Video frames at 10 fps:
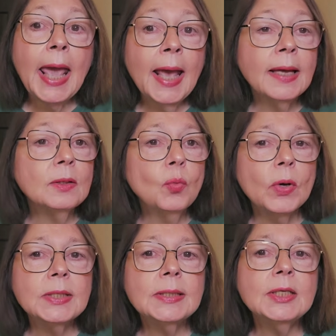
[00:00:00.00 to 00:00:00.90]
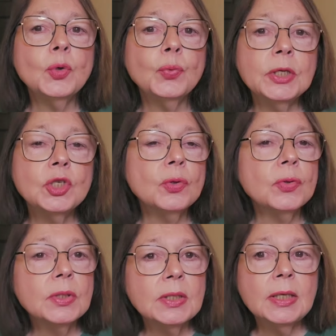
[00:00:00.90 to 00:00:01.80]
And once the
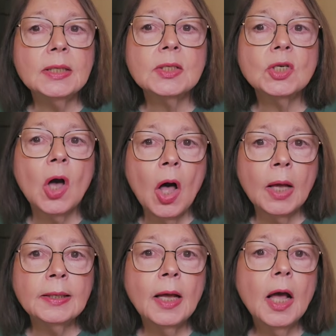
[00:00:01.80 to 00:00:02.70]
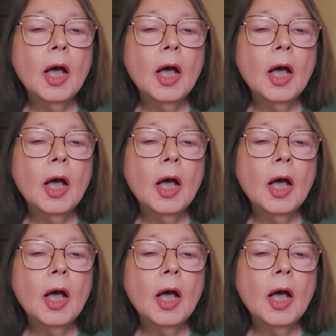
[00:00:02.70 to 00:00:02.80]
original scene is gone,